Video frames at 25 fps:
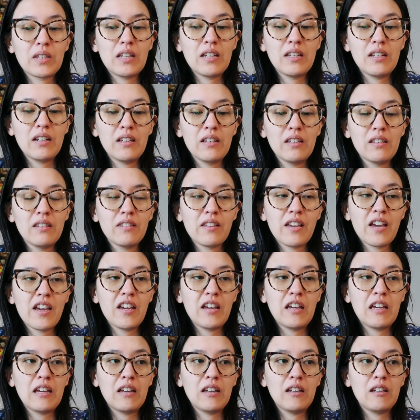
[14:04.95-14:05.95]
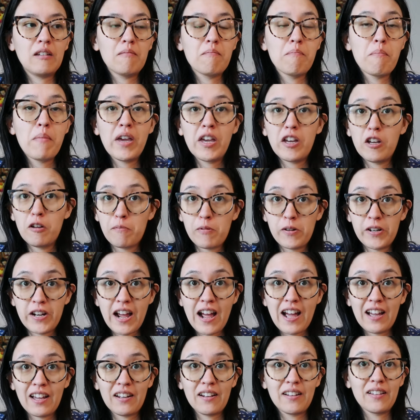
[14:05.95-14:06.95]
it is a male
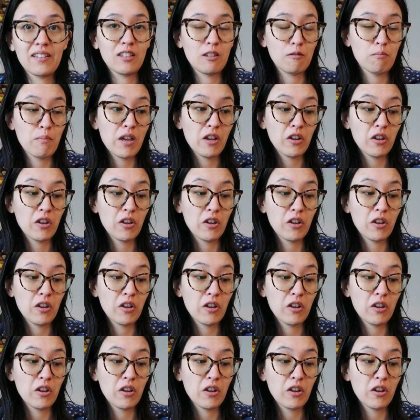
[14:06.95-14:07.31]
protagonist,